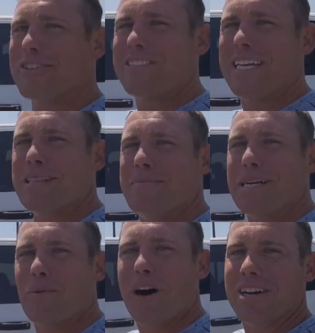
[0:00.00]
can see the
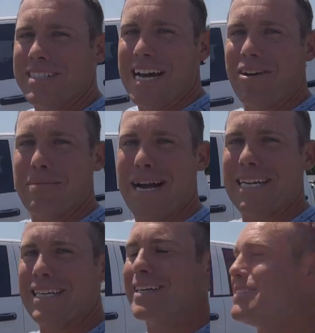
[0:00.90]
big water tower
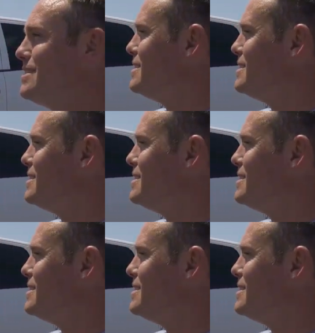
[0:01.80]
back here,